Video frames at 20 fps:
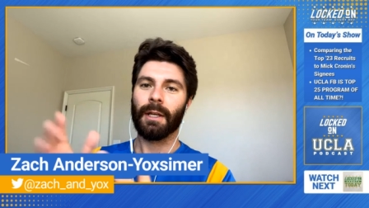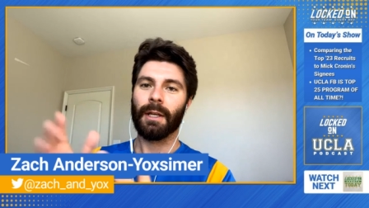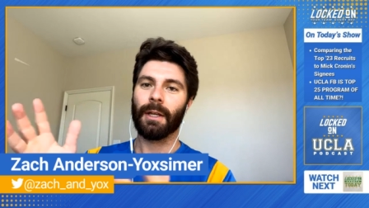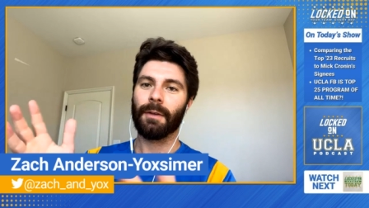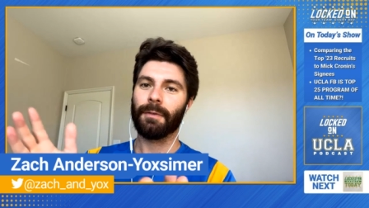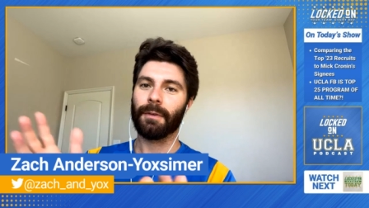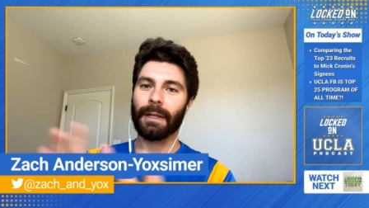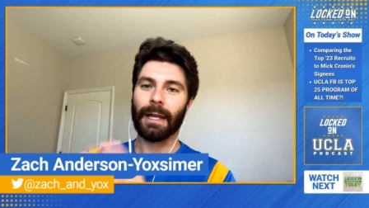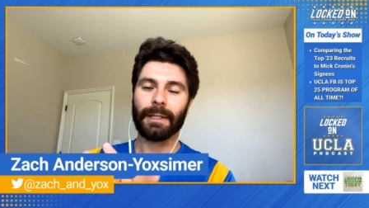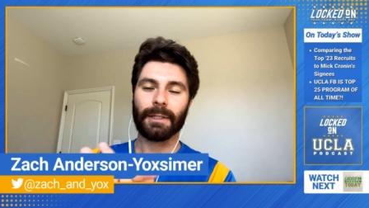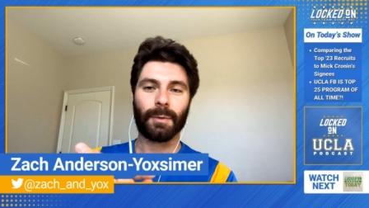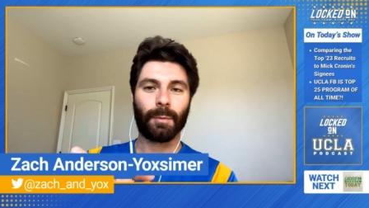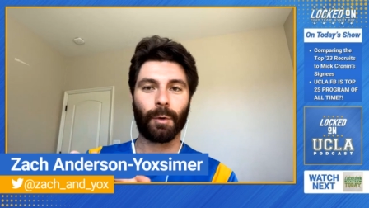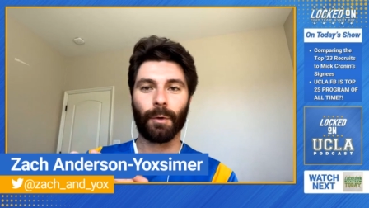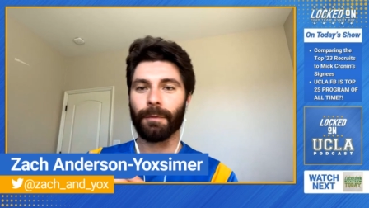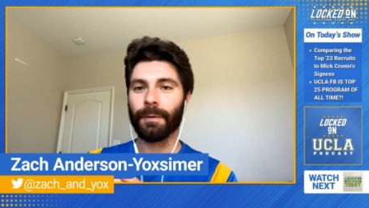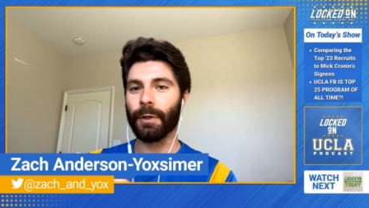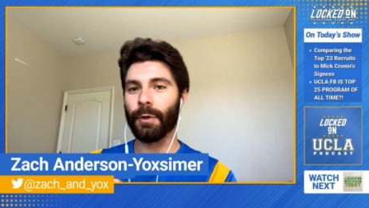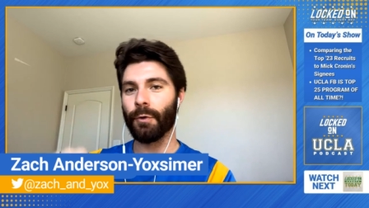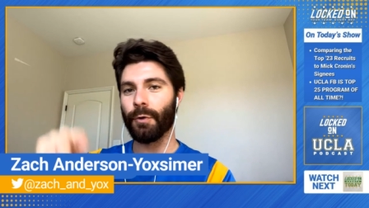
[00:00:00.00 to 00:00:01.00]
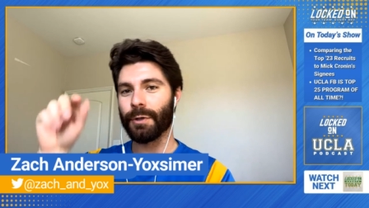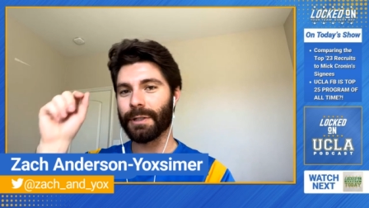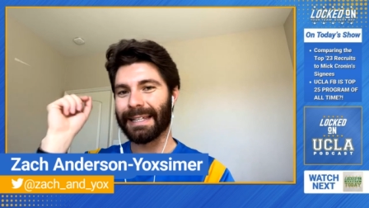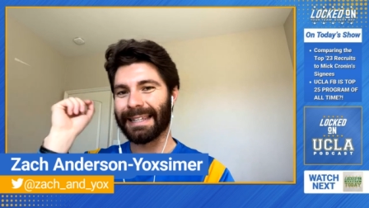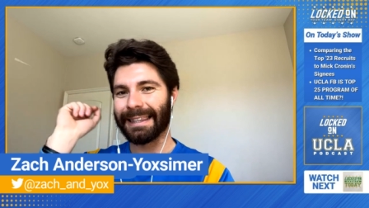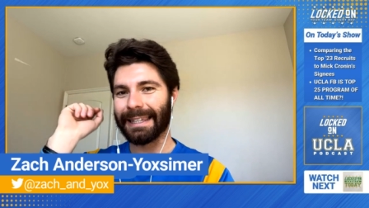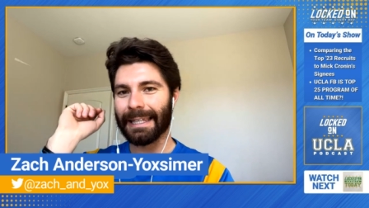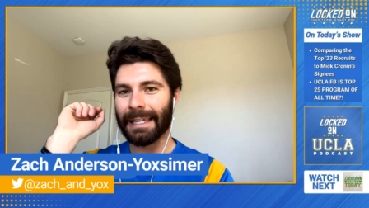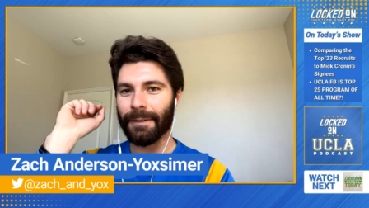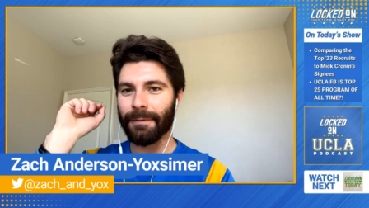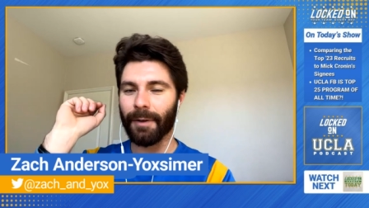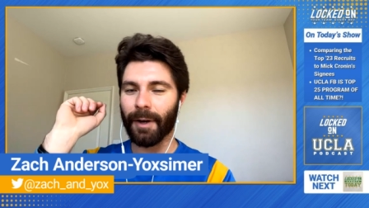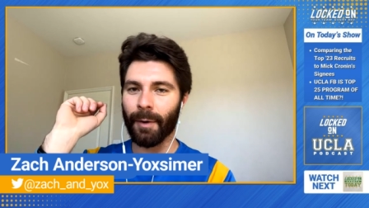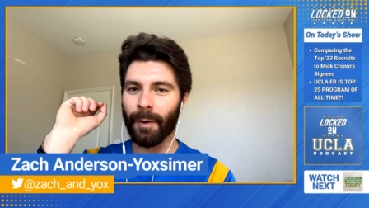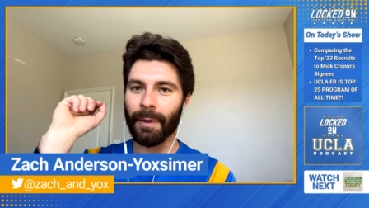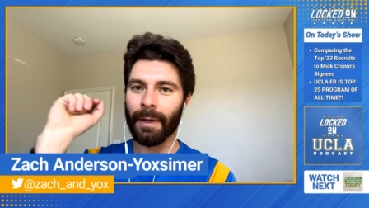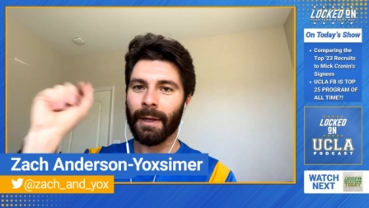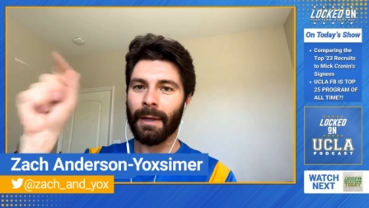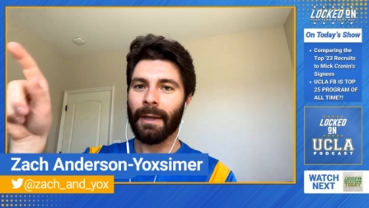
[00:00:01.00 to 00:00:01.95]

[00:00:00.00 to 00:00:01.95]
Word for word: If you got some reviews, leave them.